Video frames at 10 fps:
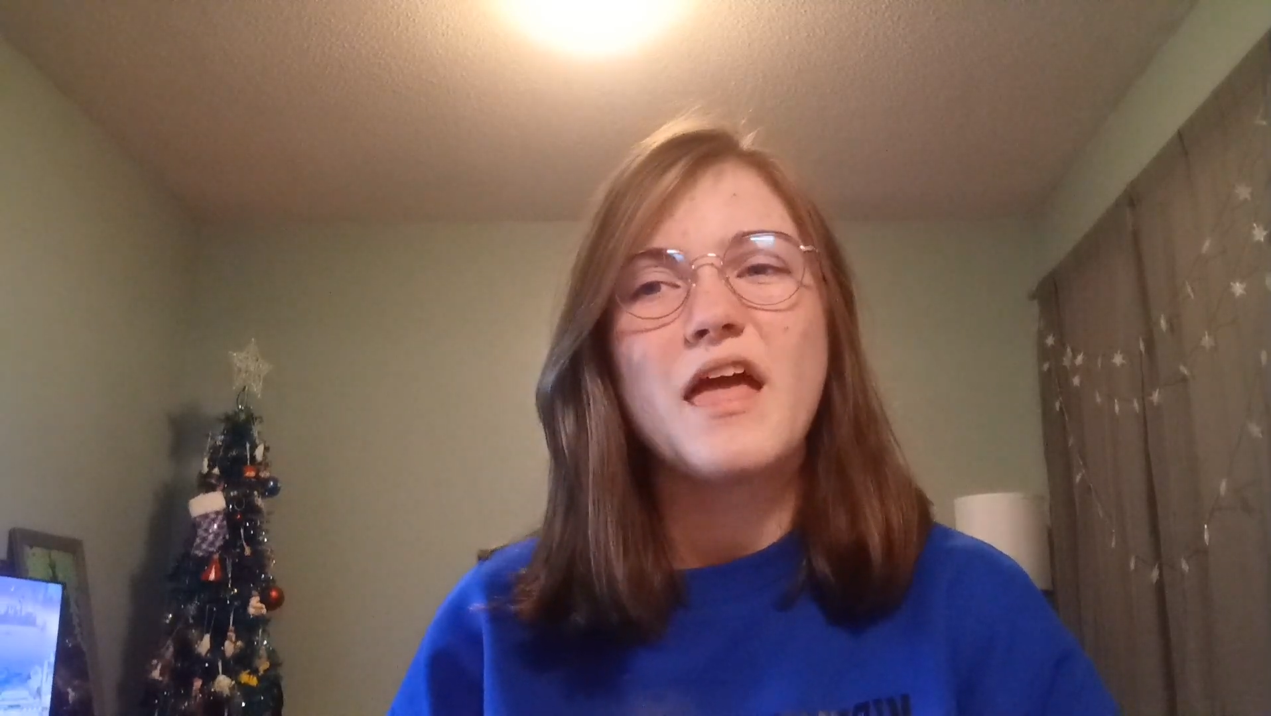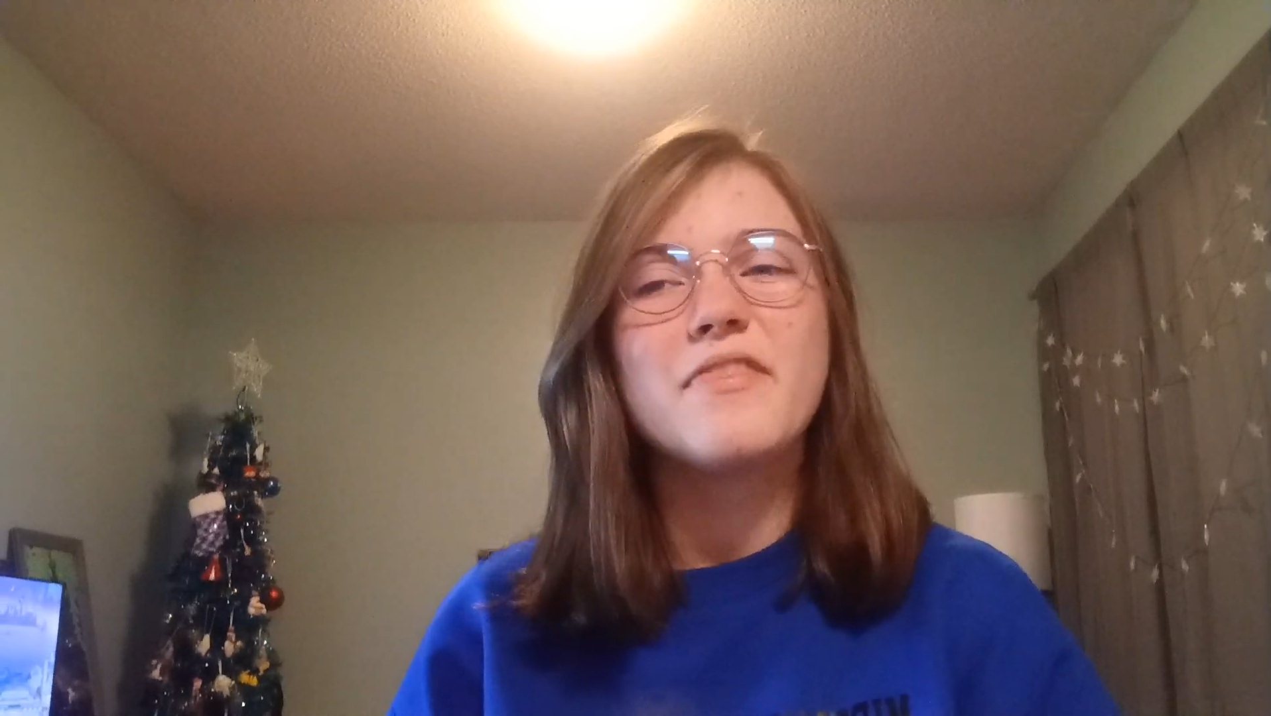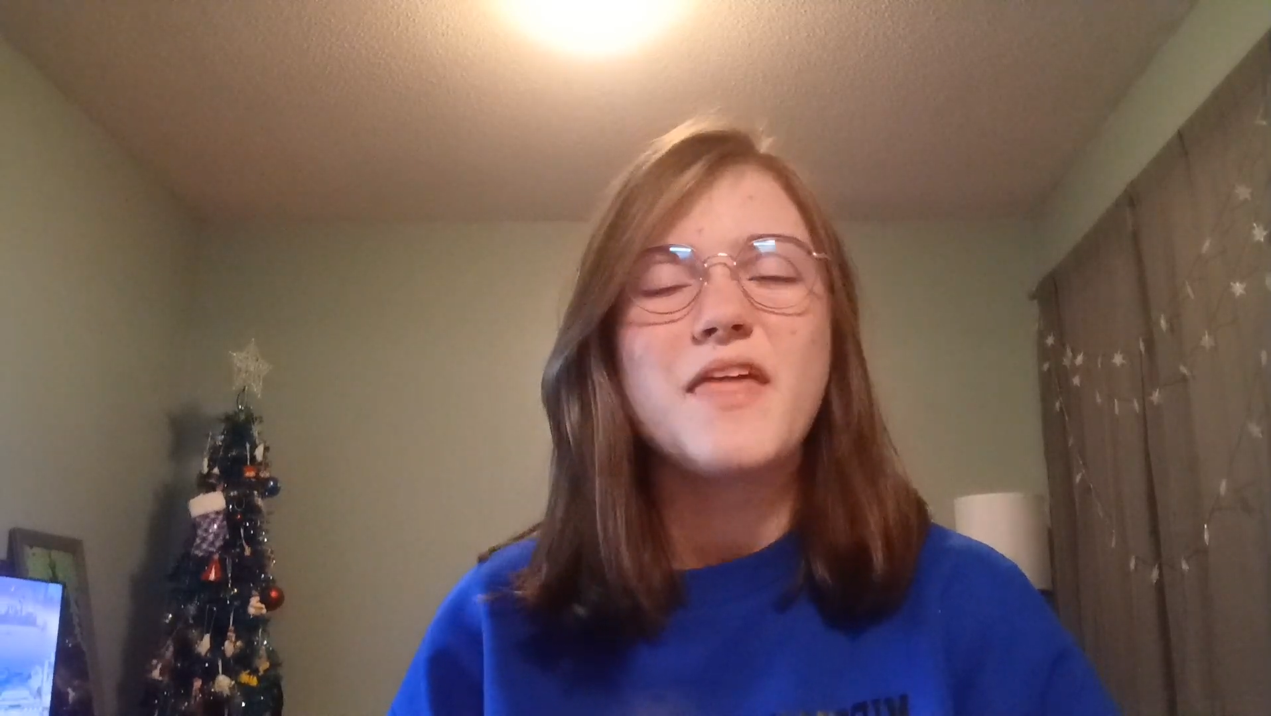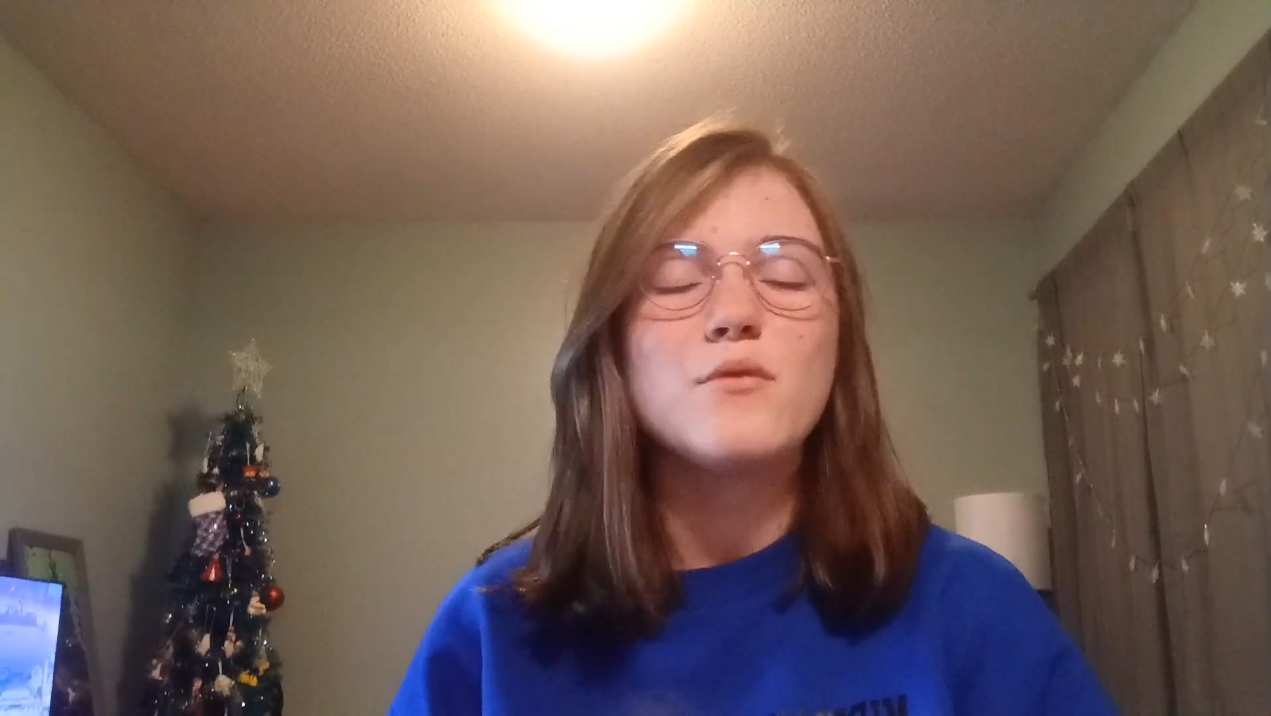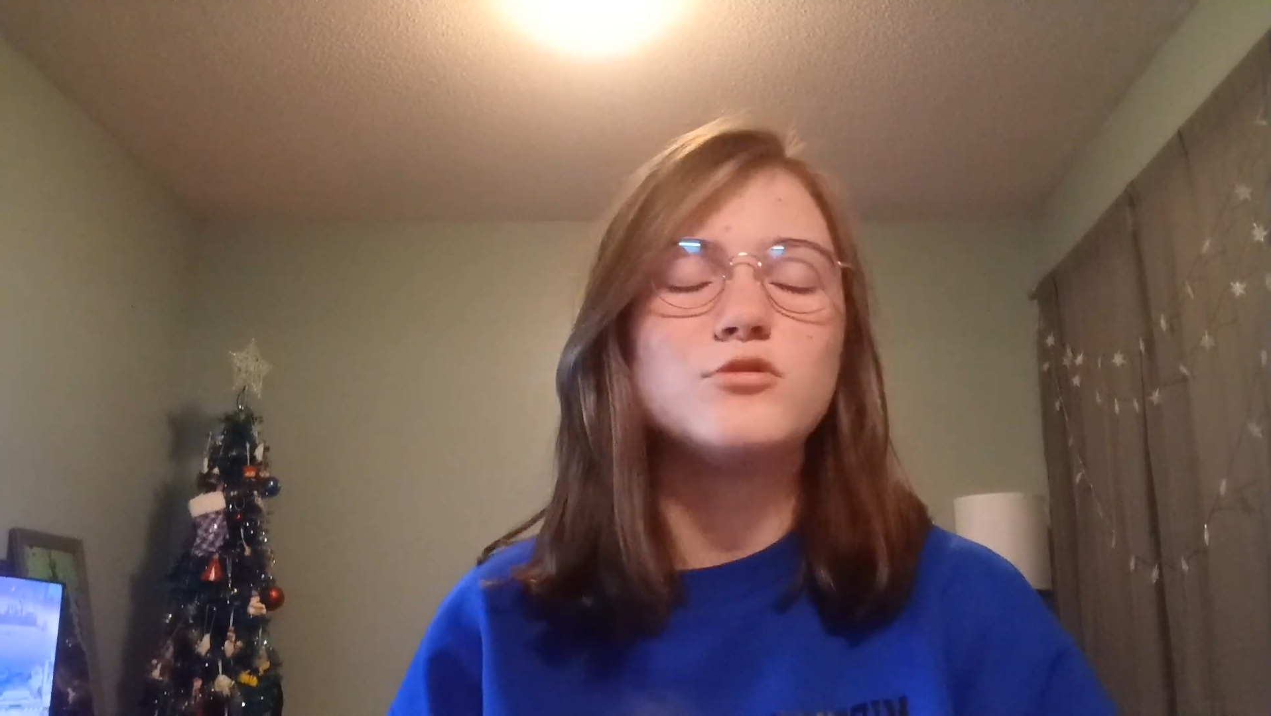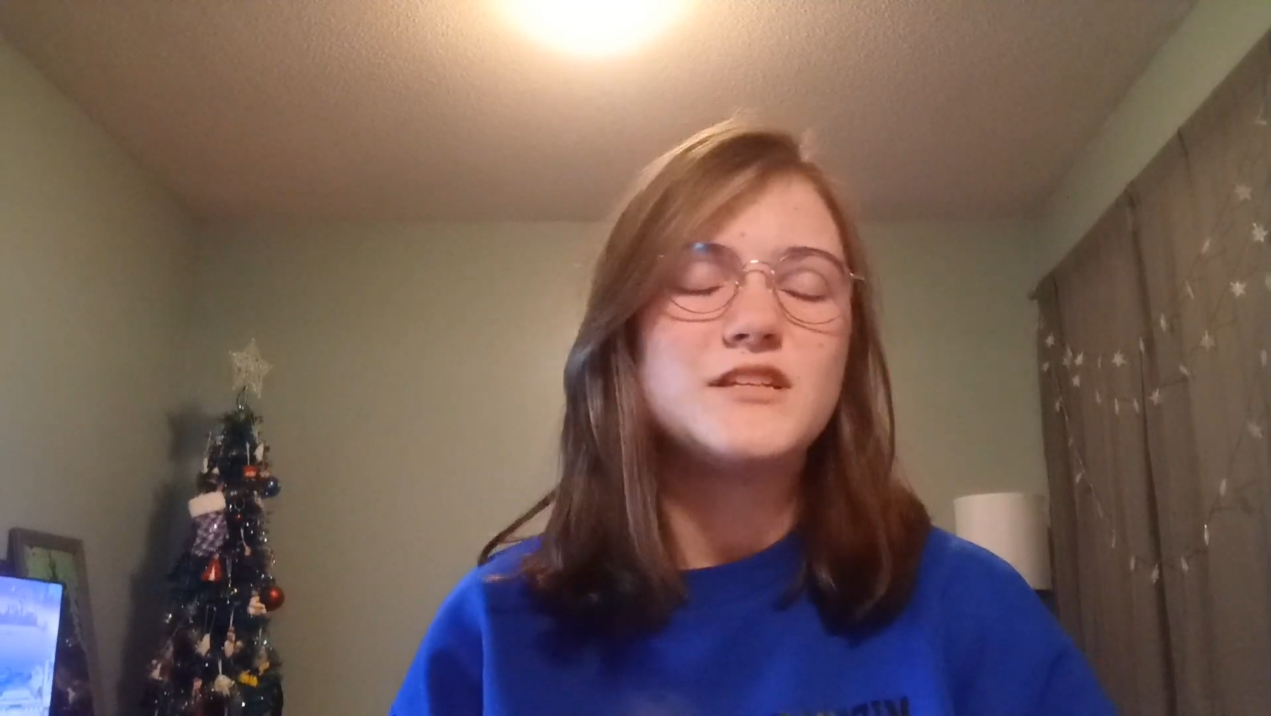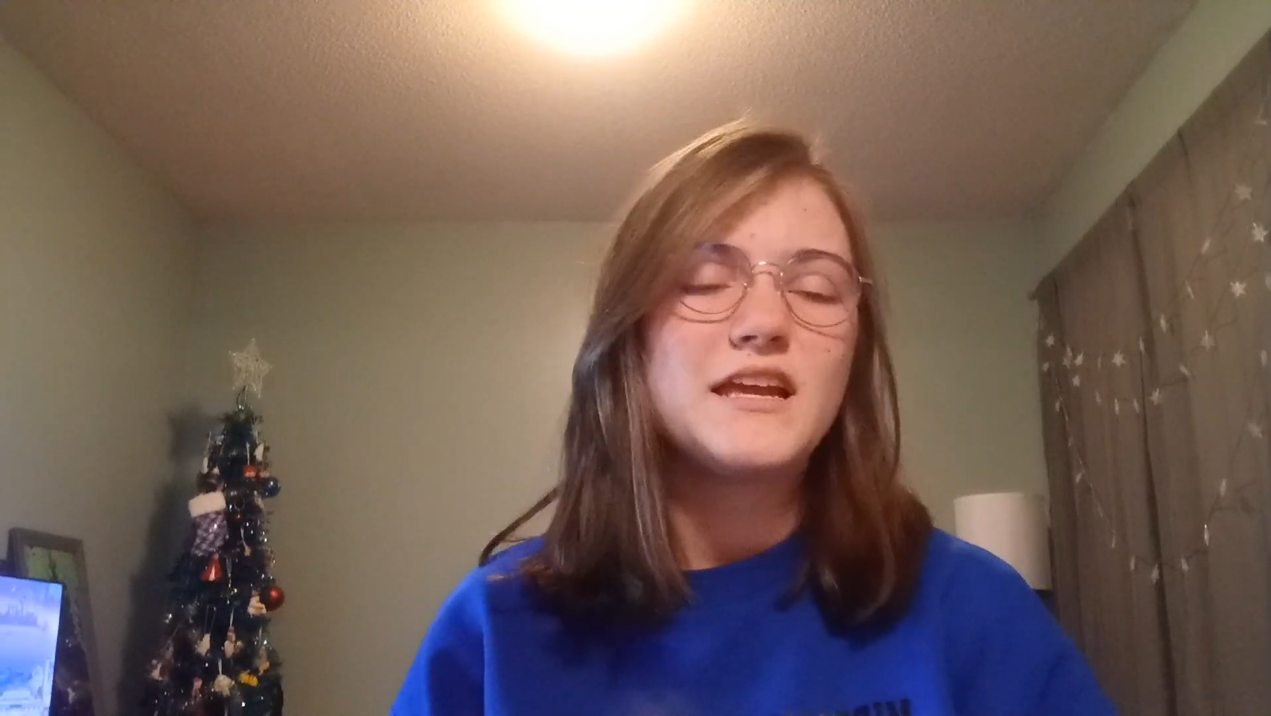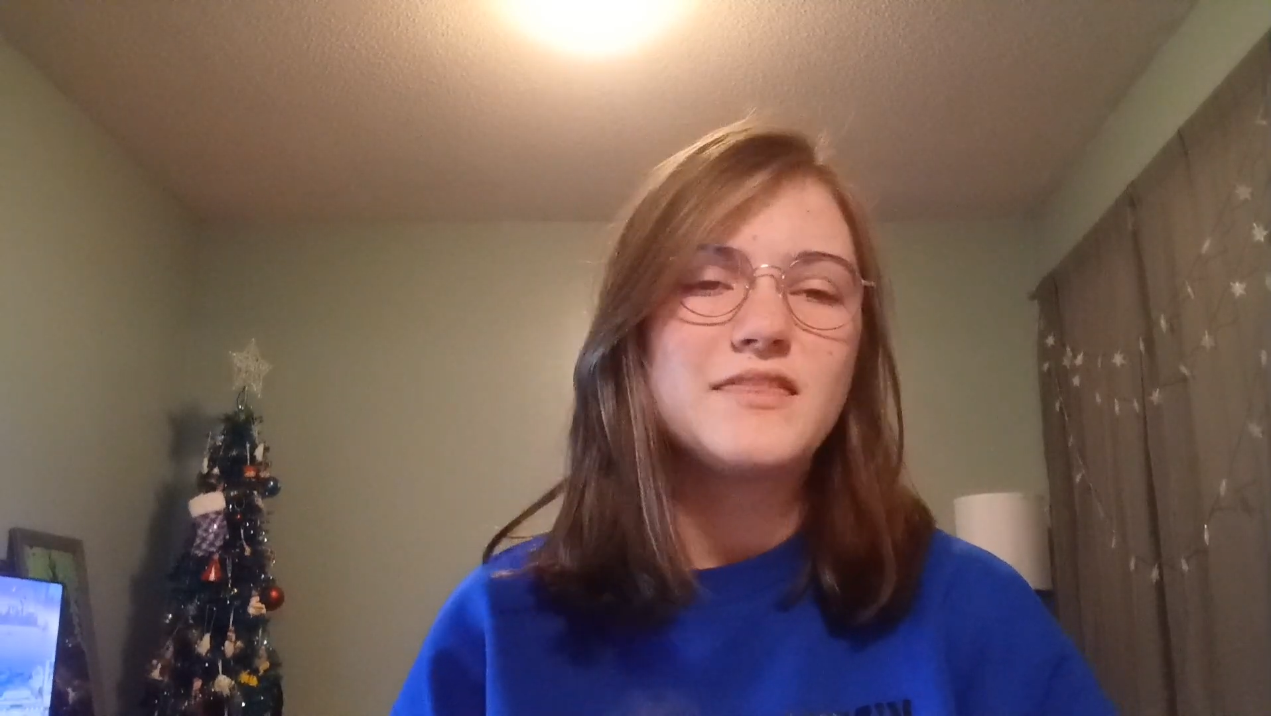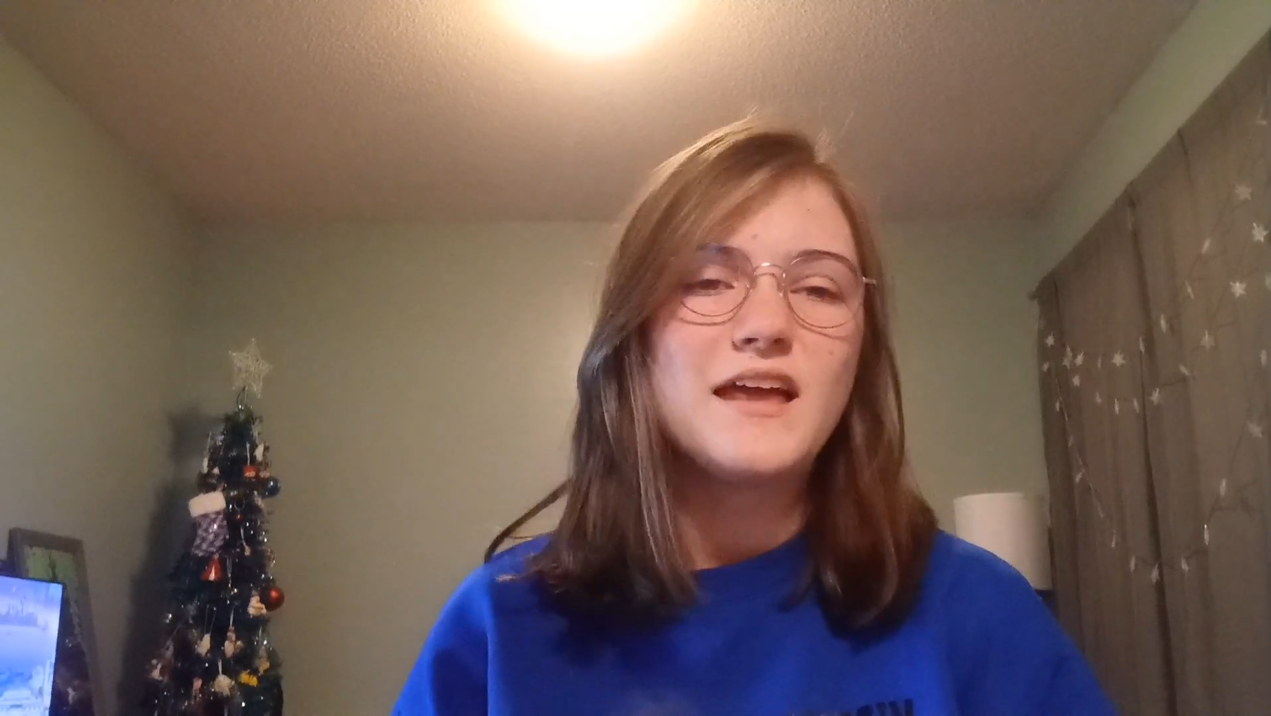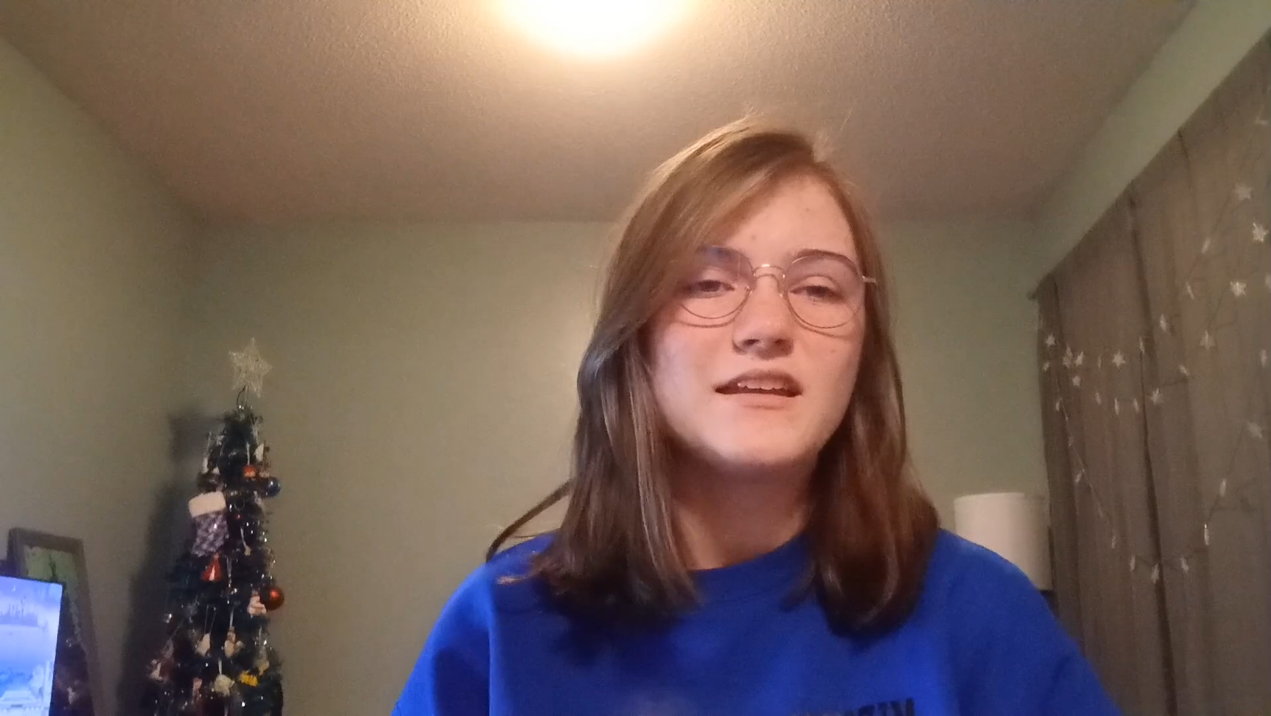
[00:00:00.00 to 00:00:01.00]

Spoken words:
and they will take that